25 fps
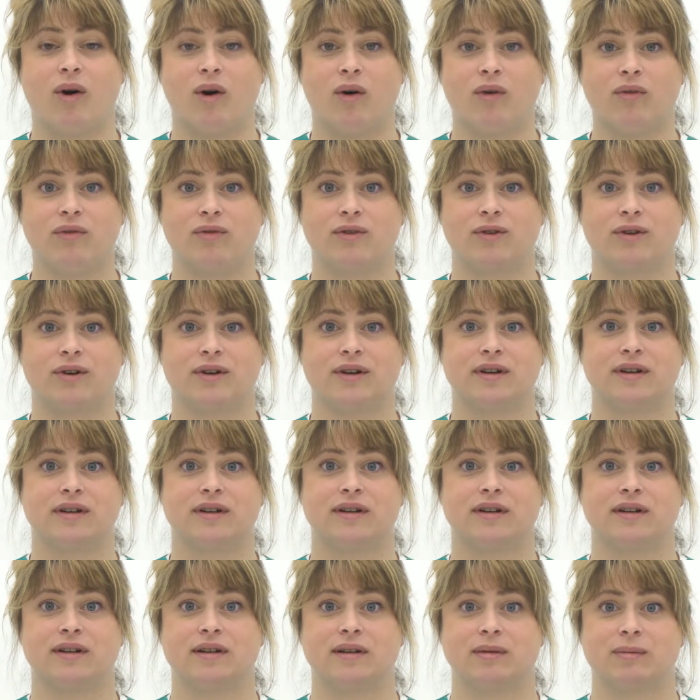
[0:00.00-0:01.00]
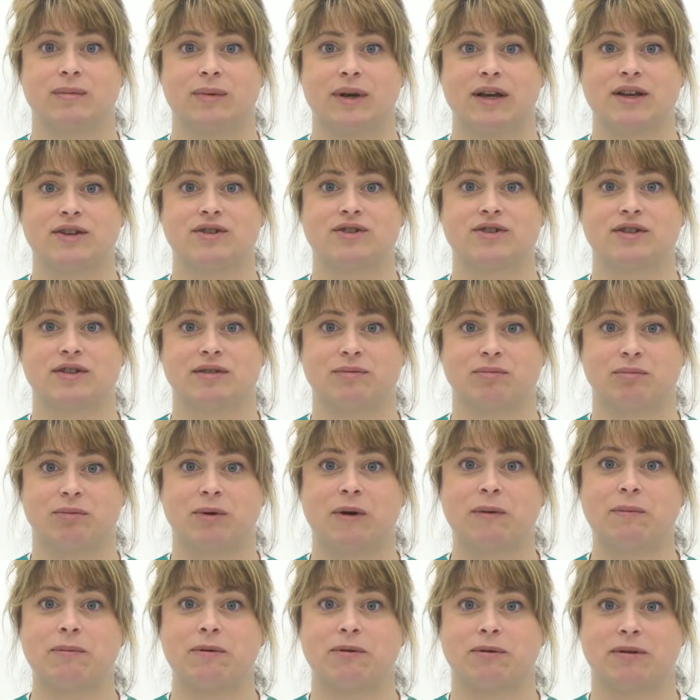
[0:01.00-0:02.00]
over patient
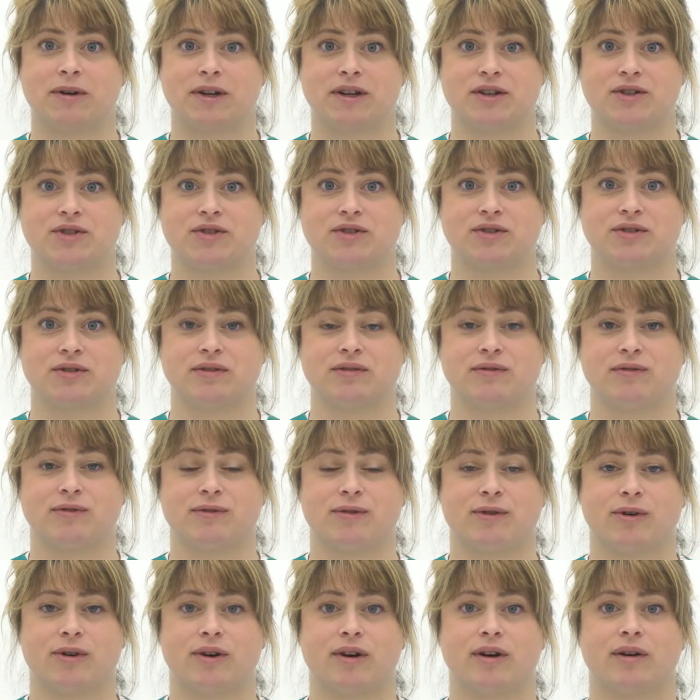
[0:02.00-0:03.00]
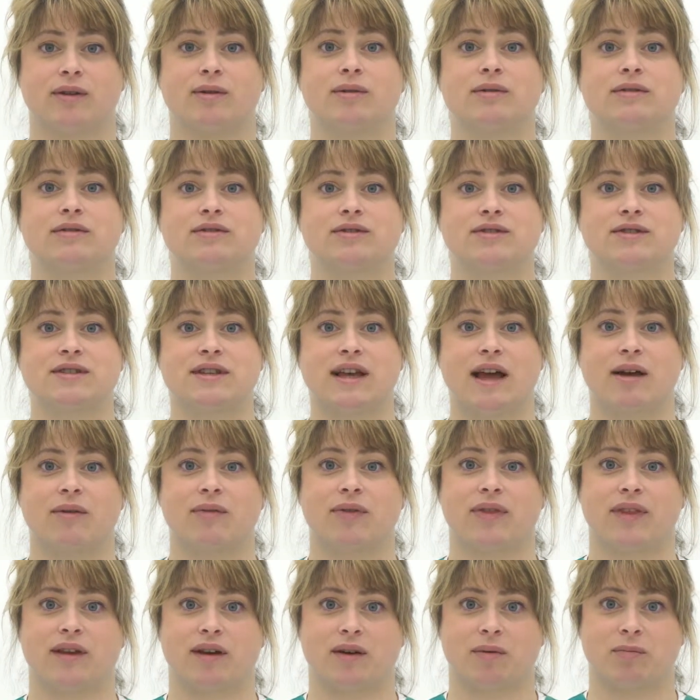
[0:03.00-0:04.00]
preparation for
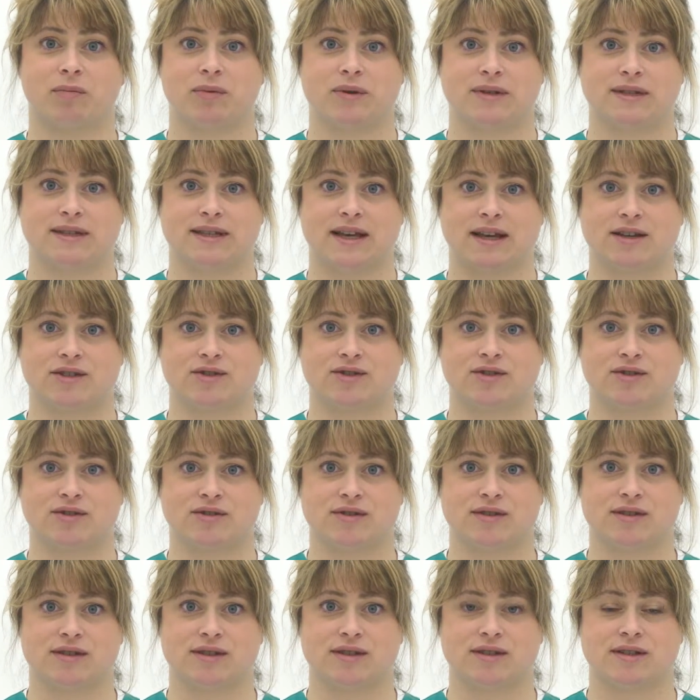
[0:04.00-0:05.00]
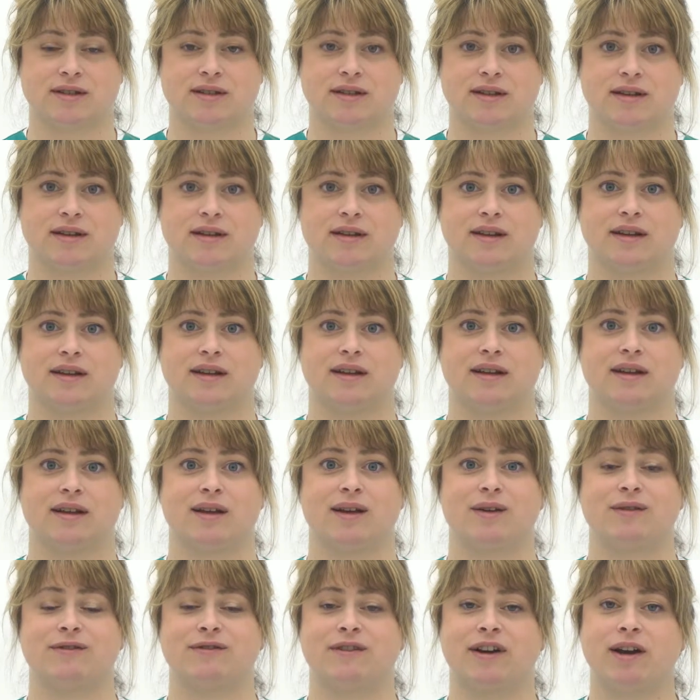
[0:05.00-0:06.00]
ultrasound therapy sessions.
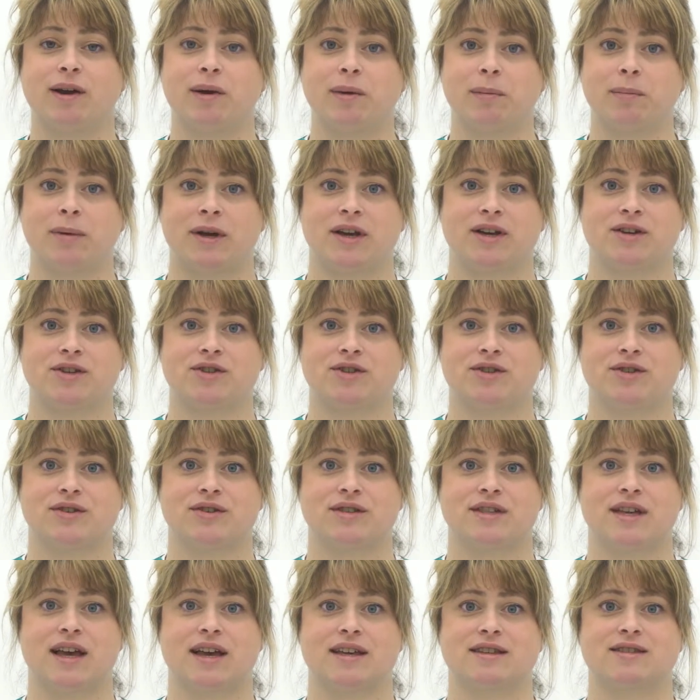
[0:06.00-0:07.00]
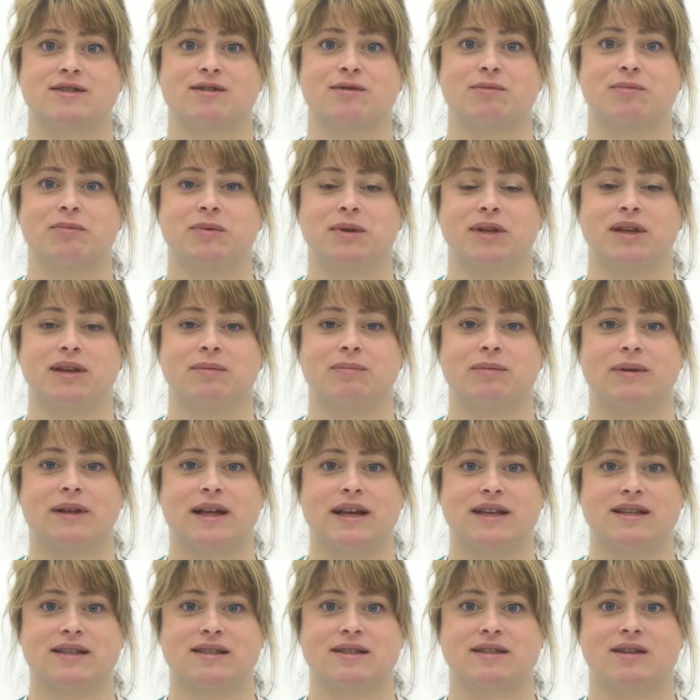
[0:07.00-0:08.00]
Veterinary patient has to be
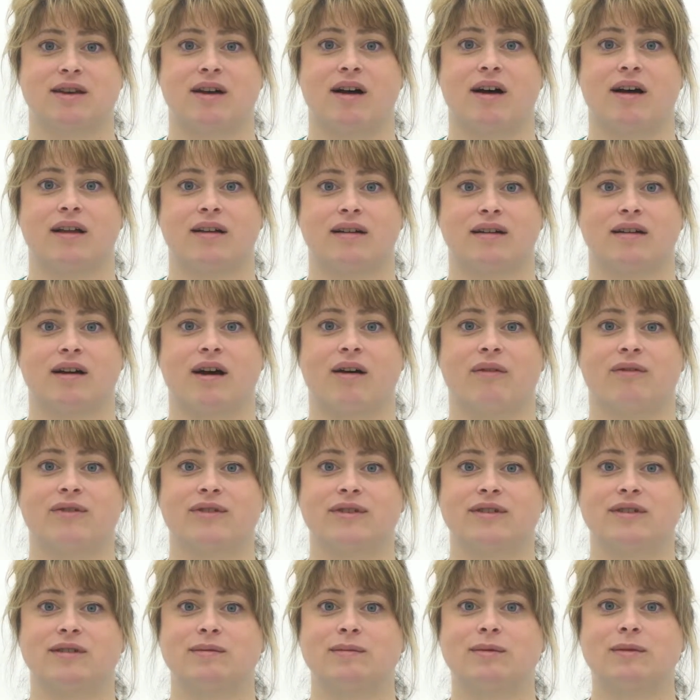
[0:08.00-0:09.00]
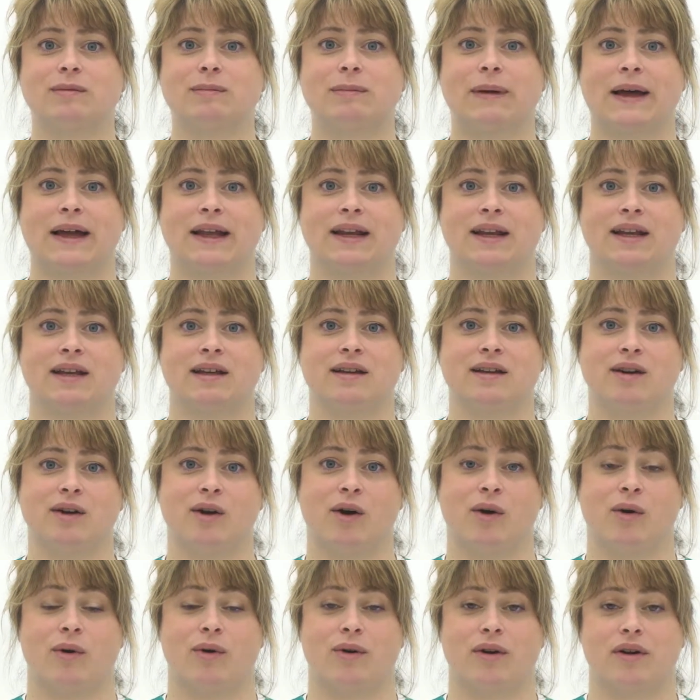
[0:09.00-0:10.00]
placed on a comfortable bedding
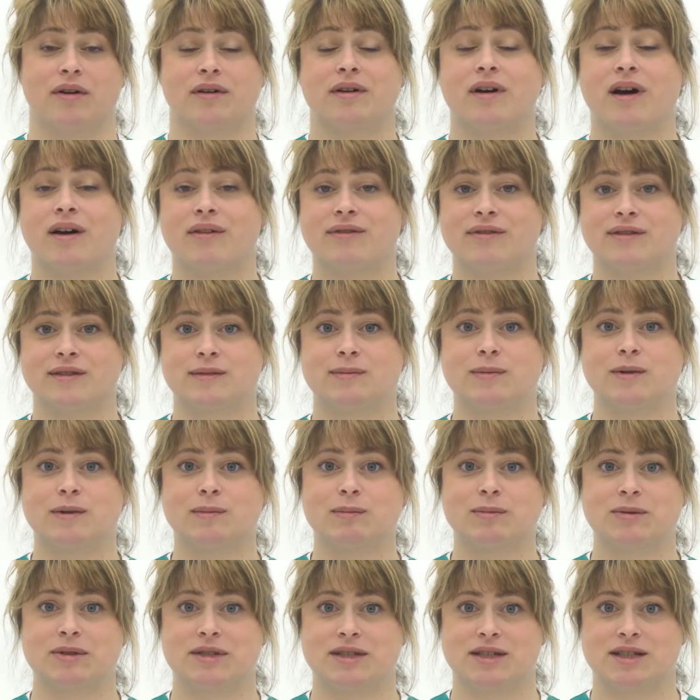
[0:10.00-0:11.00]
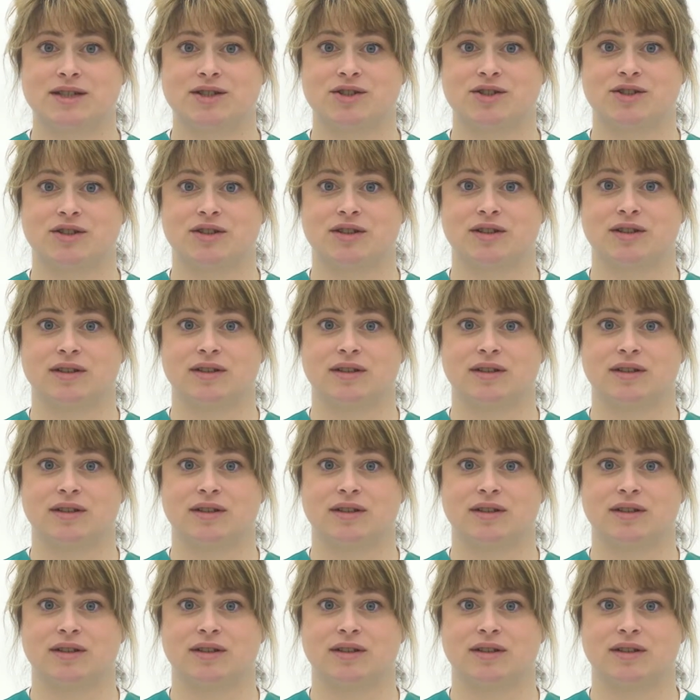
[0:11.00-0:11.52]
or a comfortable position.